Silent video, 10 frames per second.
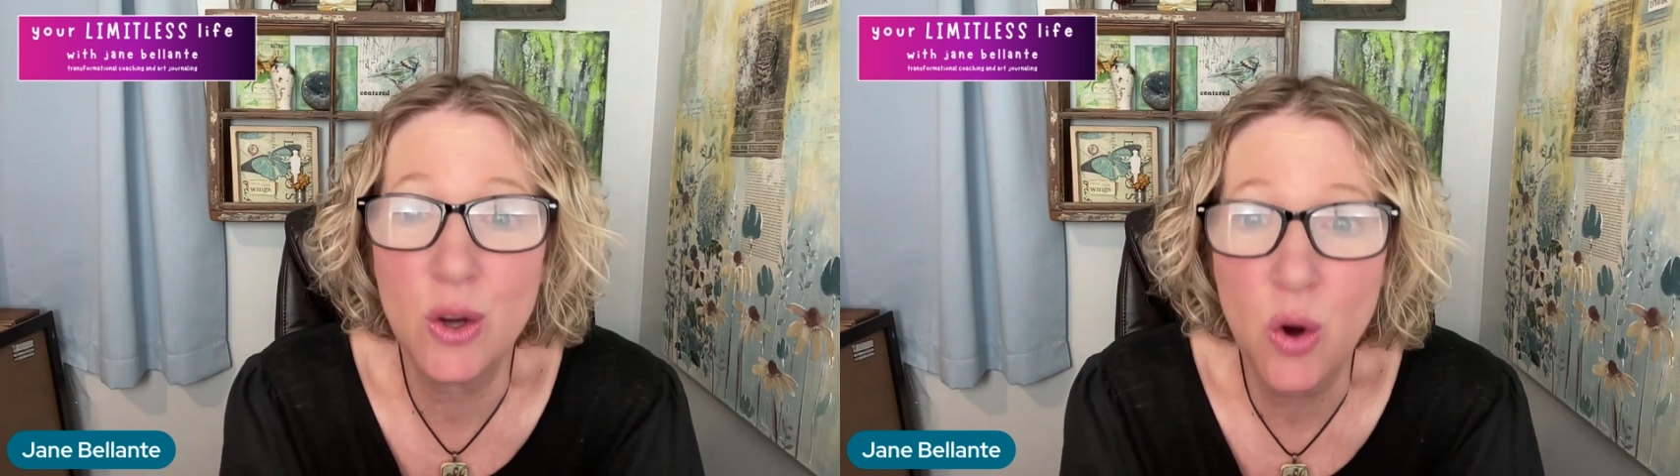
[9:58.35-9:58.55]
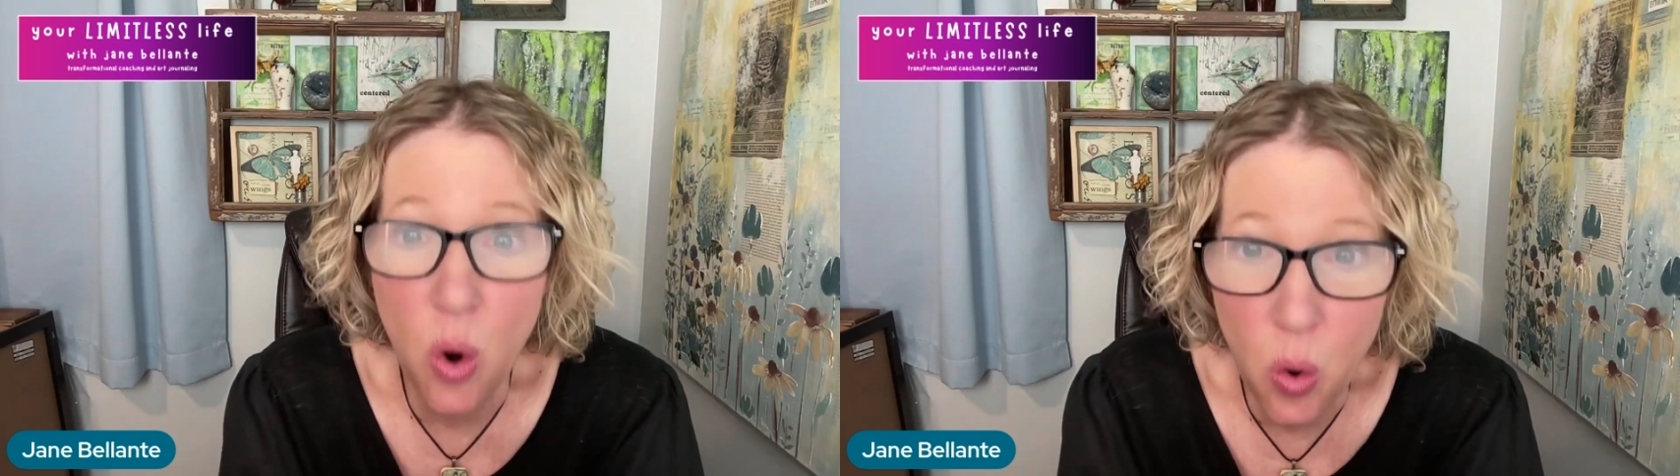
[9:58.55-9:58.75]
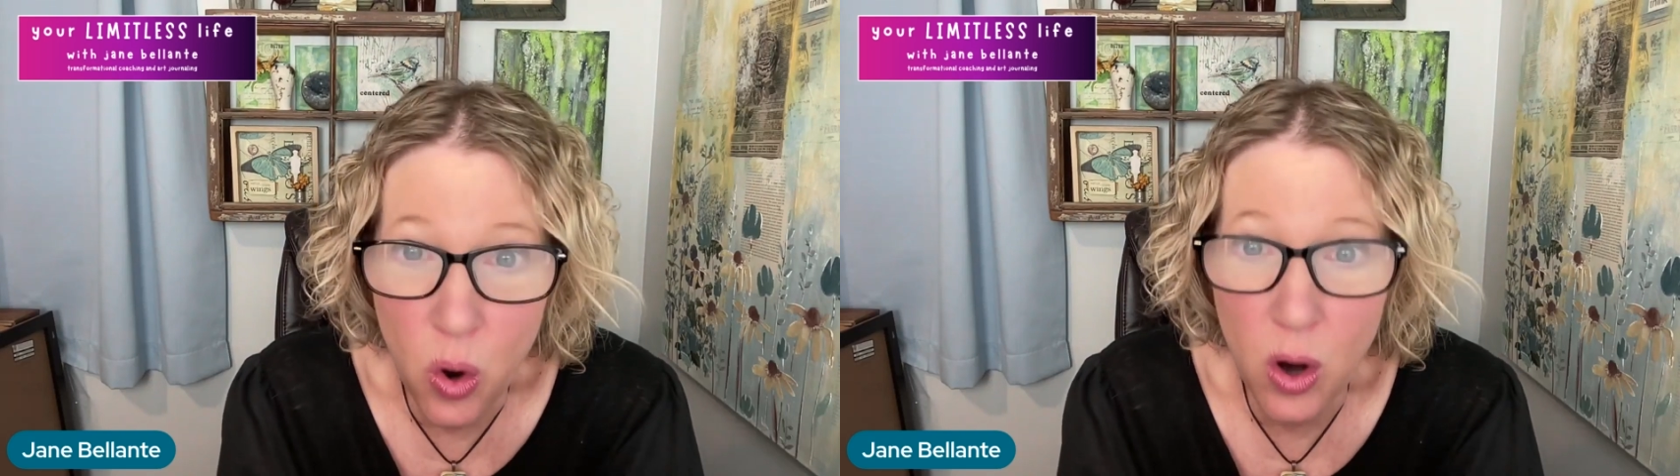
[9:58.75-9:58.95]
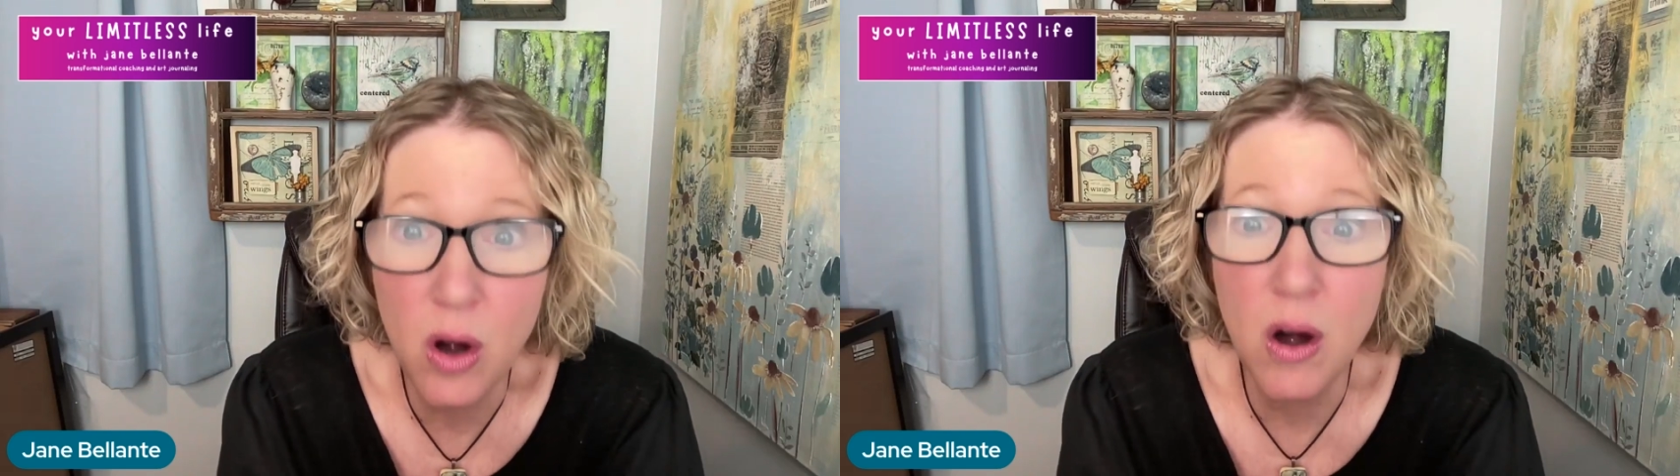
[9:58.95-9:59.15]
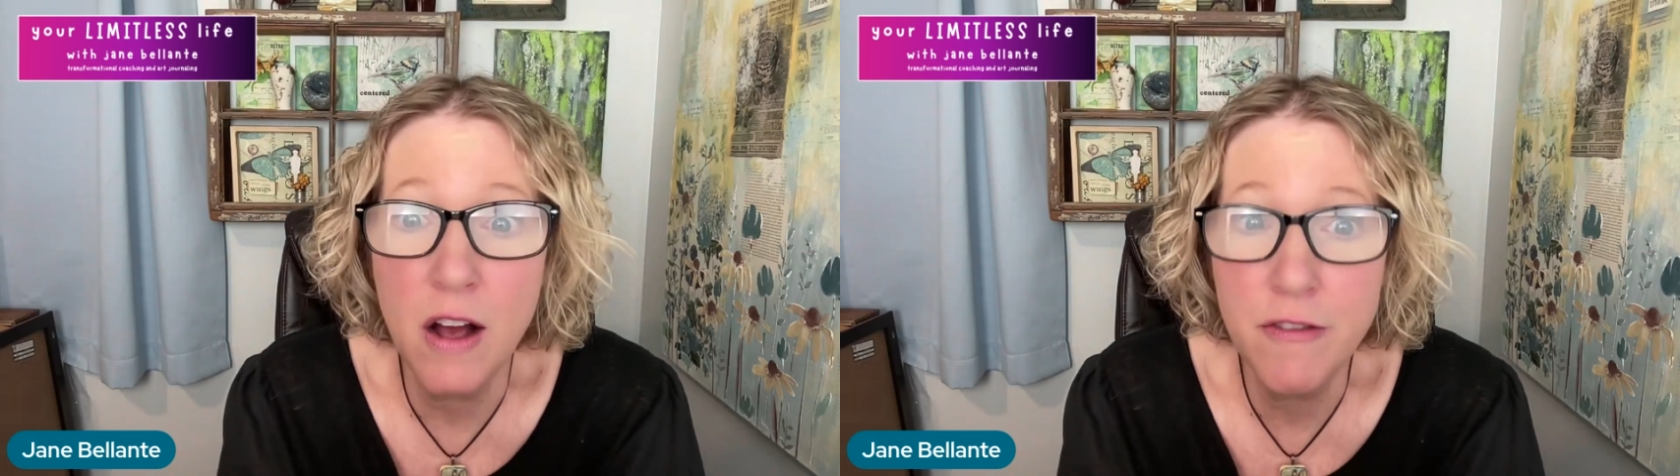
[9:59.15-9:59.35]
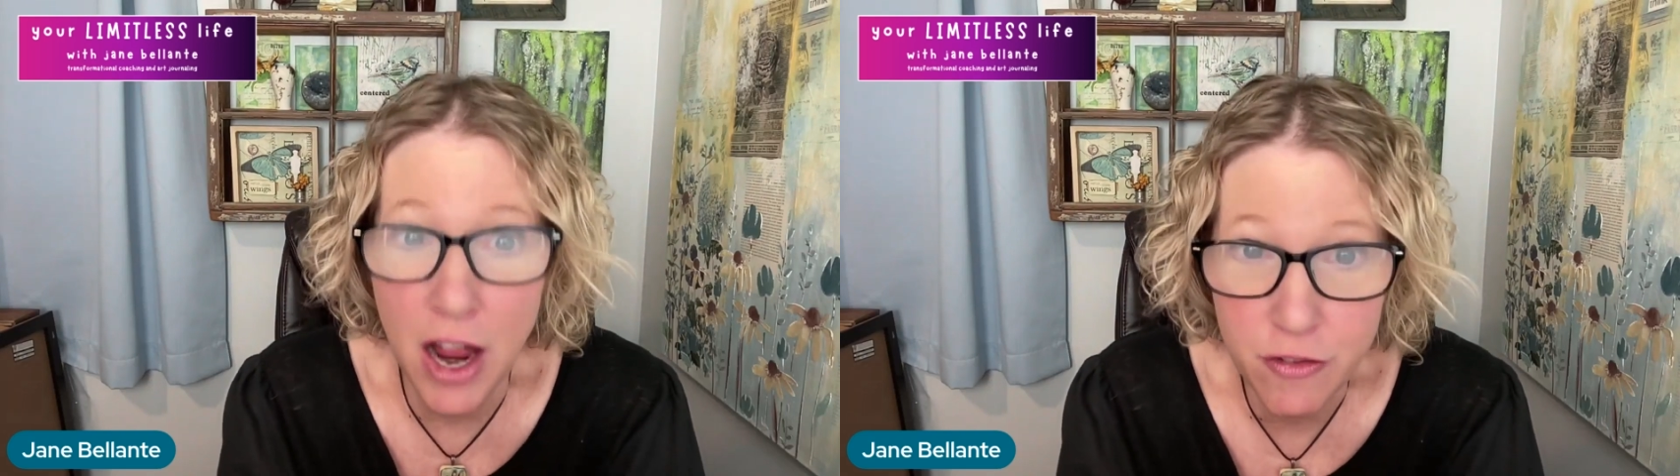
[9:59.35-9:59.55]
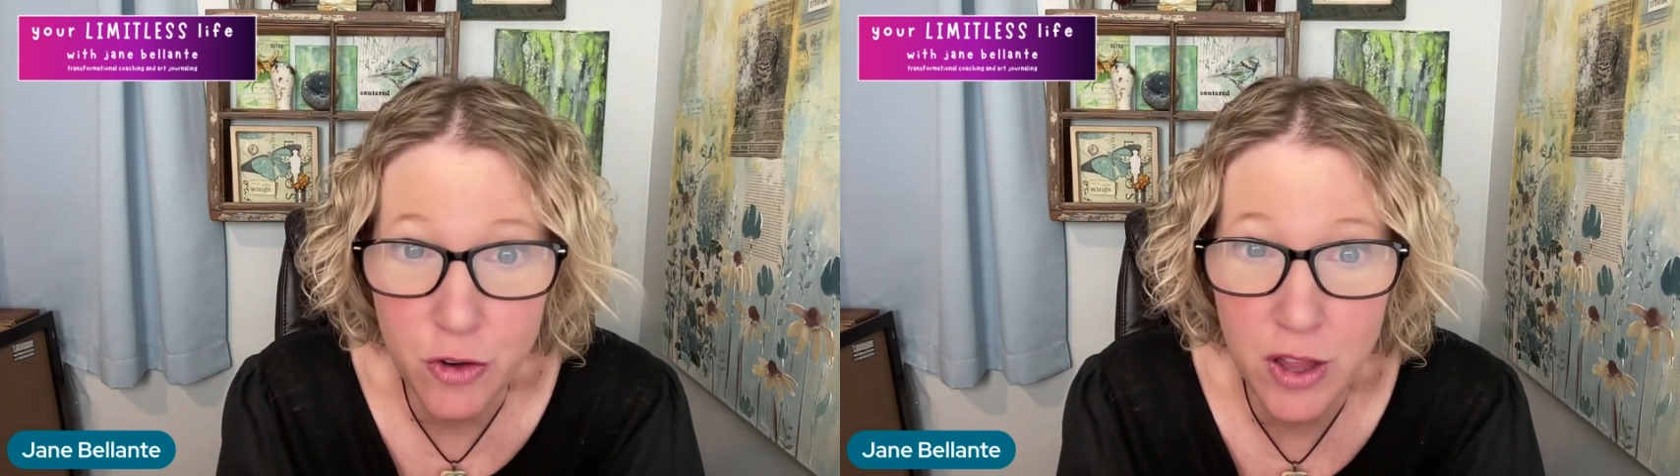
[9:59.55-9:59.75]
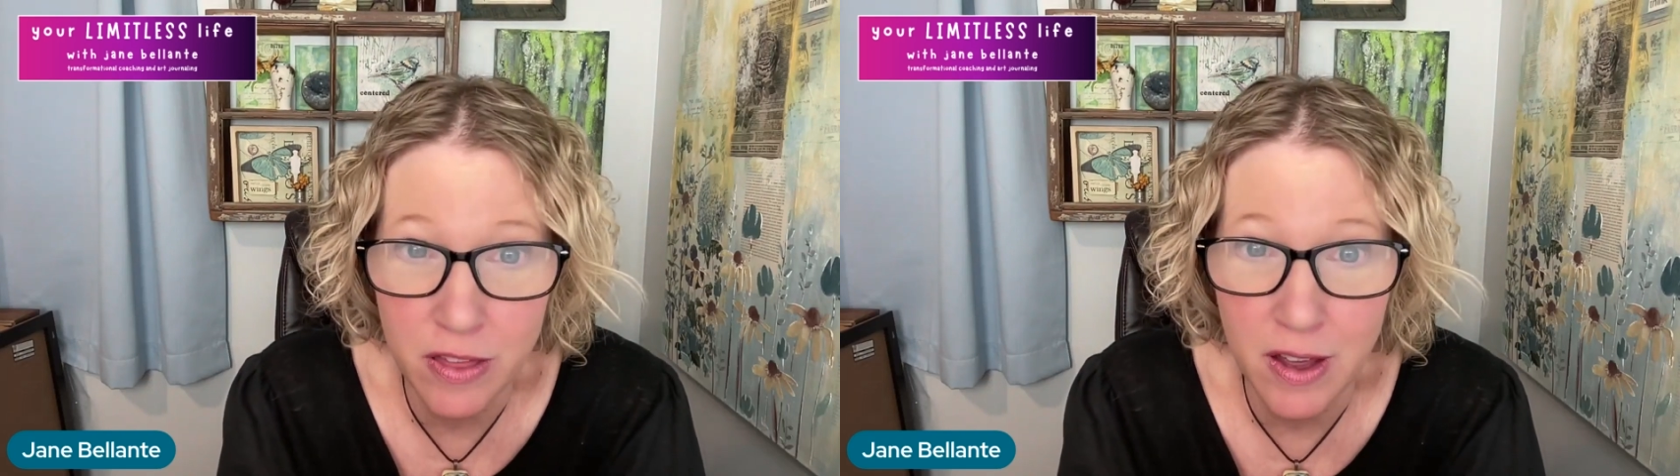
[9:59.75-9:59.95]
core of
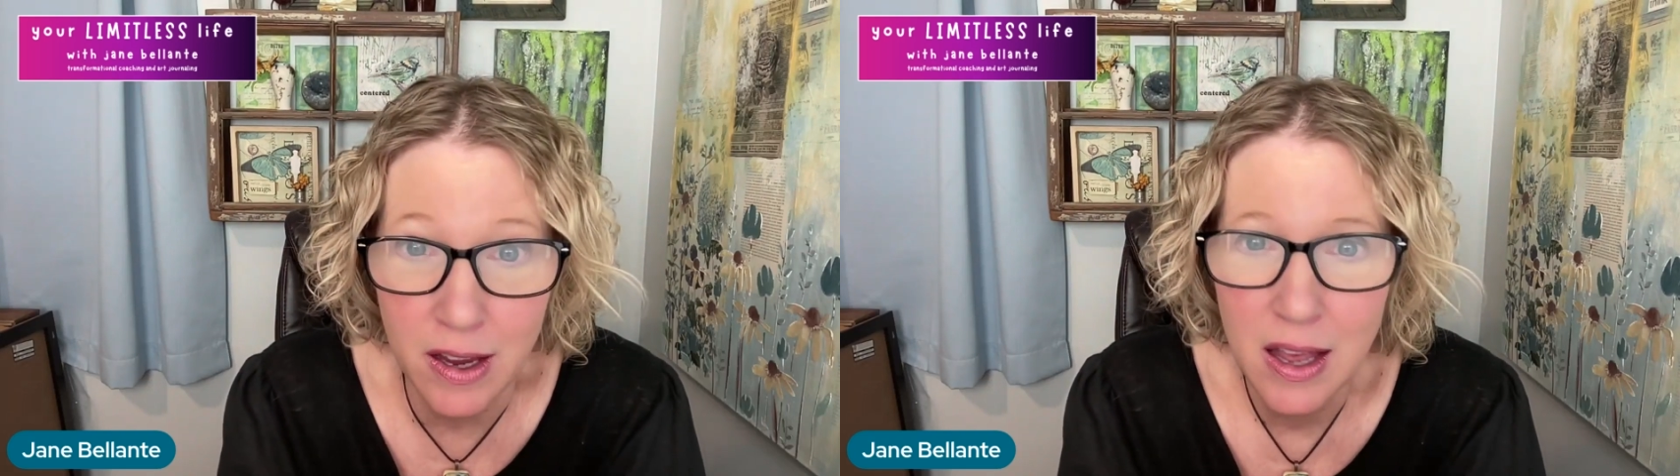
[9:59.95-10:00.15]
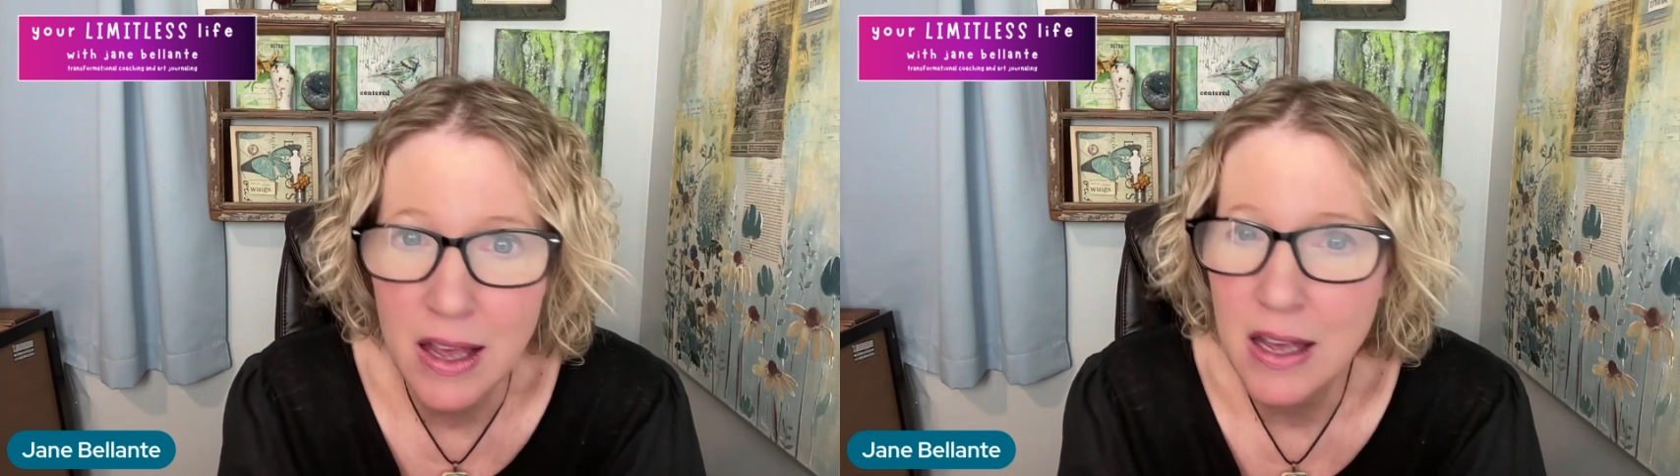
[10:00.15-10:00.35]
everything.